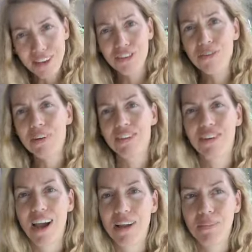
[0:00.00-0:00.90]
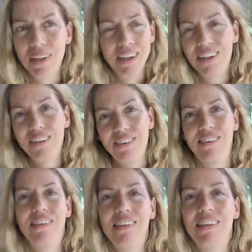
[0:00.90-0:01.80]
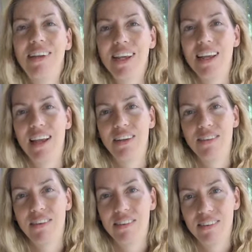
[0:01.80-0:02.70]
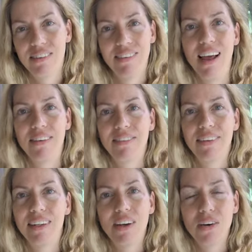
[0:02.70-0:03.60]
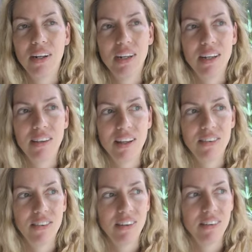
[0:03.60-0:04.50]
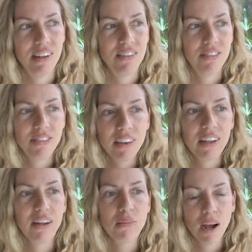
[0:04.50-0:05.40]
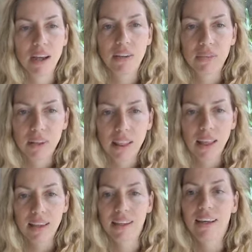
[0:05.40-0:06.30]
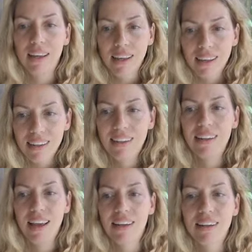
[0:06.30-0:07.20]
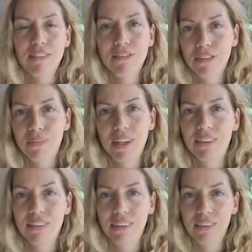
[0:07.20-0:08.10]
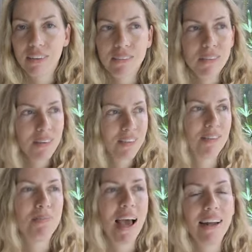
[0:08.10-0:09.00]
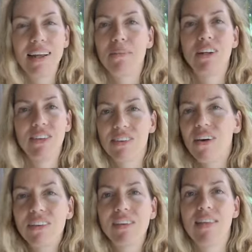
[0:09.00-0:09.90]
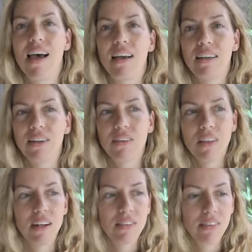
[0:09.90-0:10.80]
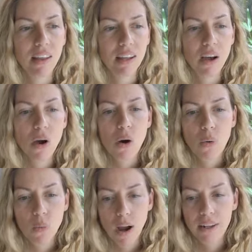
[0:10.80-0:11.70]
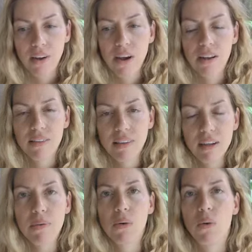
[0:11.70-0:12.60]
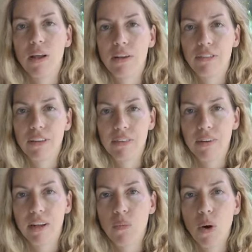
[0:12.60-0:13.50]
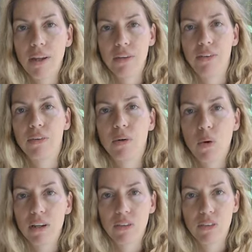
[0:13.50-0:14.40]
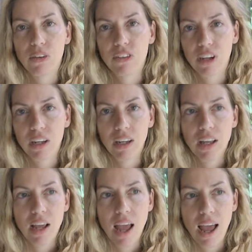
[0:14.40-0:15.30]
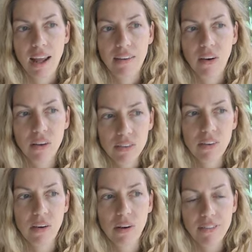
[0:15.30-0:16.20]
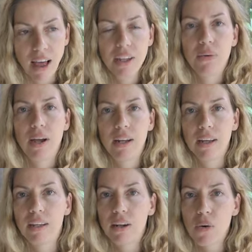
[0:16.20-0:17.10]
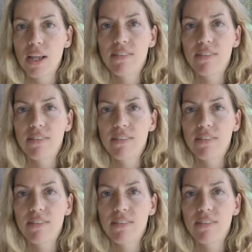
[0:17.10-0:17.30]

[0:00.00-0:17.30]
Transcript: too much time use, looking at useless stuff, you know, and it, it's just, it's filling your mind with like negative information or, or just bad images, all of that, you know, that it's like, why not think about what you're visiting, what you're doing, what you're searching, and also evaluate it. You know,